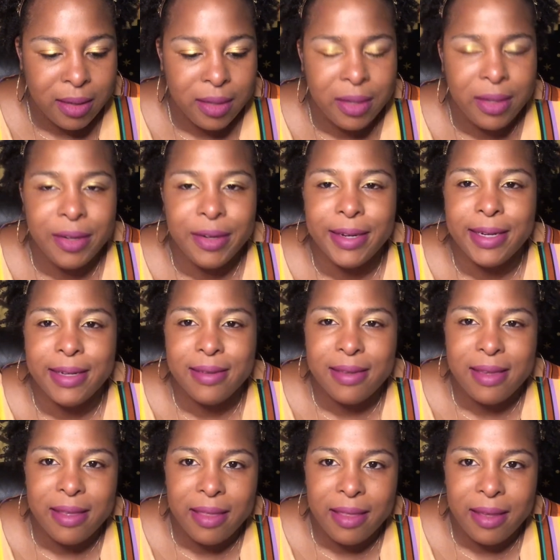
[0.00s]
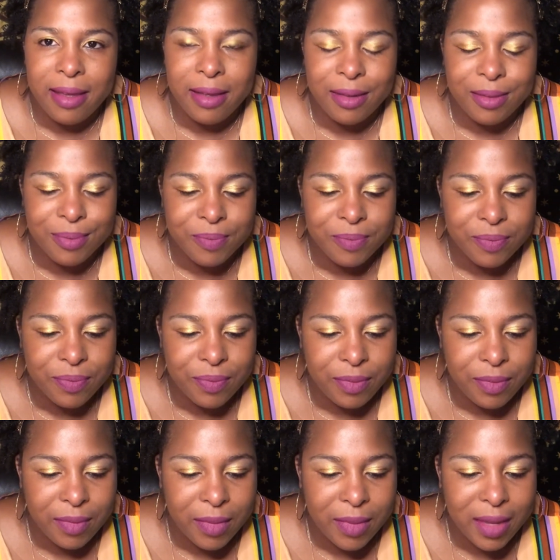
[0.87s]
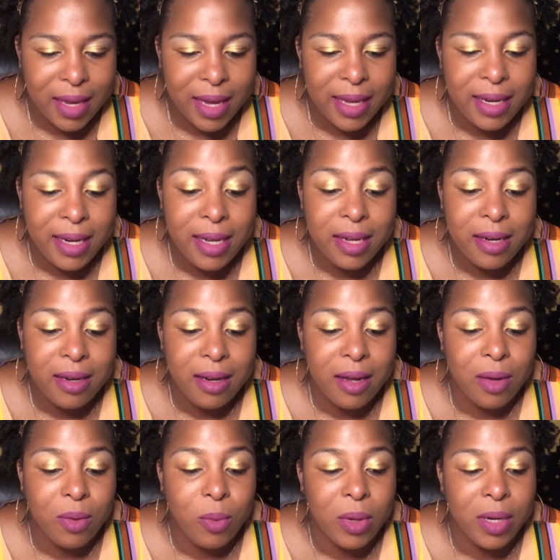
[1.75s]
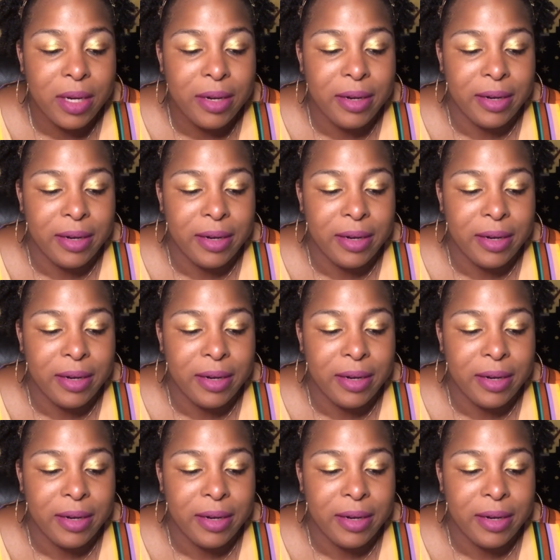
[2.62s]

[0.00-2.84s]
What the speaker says: crazy thing, I need not wonder